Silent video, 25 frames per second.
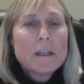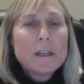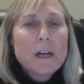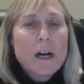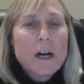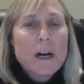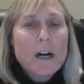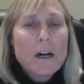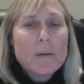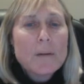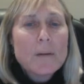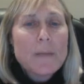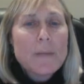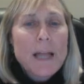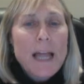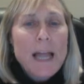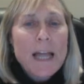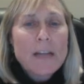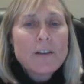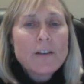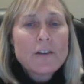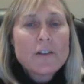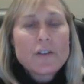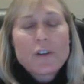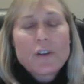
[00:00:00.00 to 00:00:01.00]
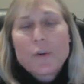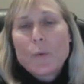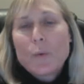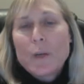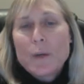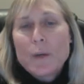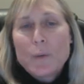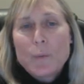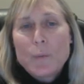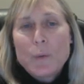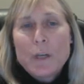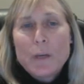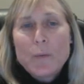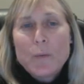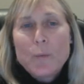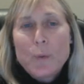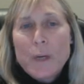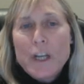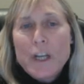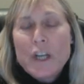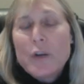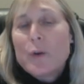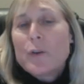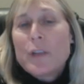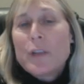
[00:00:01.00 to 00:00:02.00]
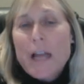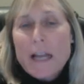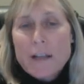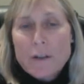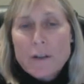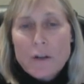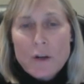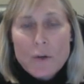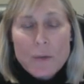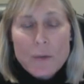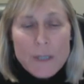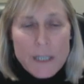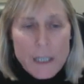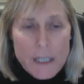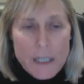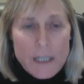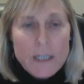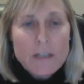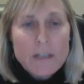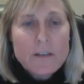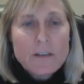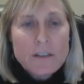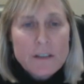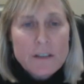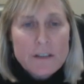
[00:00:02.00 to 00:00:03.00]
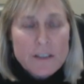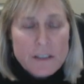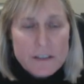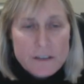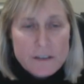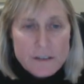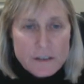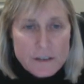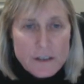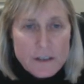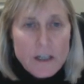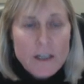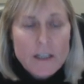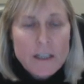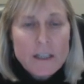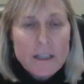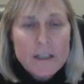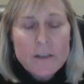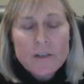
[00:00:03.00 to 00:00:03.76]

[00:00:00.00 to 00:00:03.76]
And so we knew that going into this study.